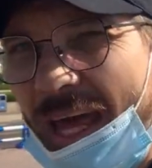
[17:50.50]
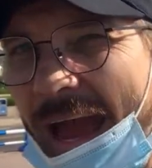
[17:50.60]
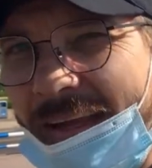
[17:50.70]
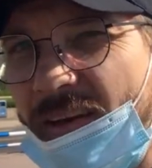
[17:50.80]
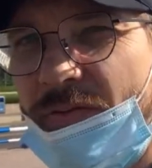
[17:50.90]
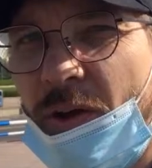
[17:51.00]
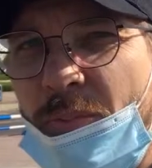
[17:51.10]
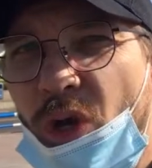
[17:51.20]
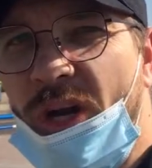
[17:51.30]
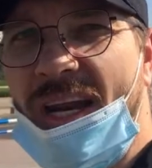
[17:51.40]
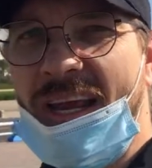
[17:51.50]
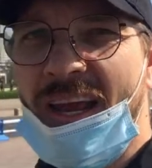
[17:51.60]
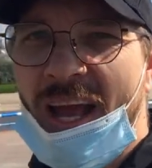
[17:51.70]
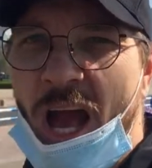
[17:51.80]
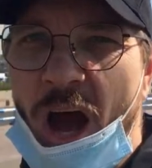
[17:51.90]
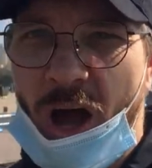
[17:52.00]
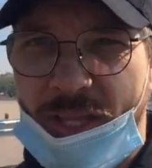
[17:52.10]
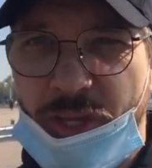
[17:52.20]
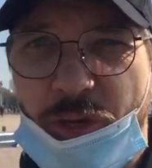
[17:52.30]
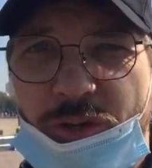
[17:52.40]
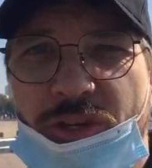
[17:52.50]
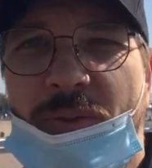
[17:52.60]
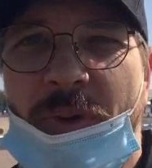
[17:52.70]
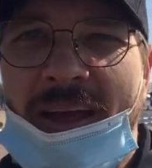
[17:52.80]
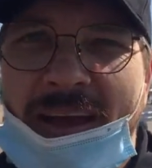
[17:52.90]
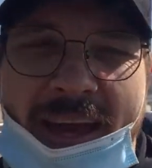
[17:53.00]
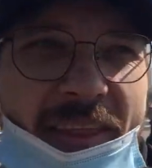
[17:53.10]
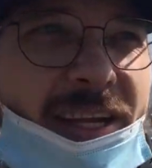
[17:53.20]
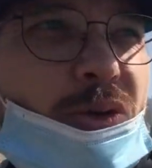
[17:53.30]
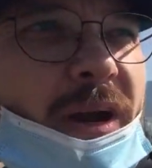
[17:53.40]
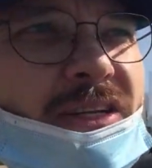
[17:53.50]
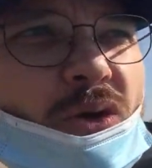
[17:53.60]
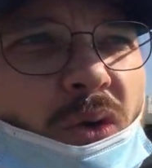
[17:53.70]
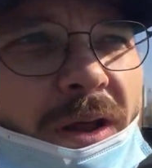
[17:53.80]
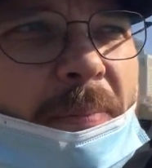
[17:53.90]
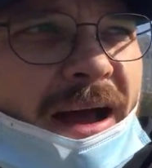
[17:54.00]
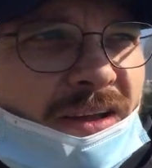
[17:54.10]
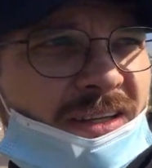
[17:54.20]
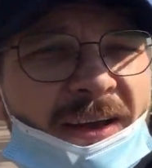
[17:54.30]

active community on YouTube, and that's what it's all about.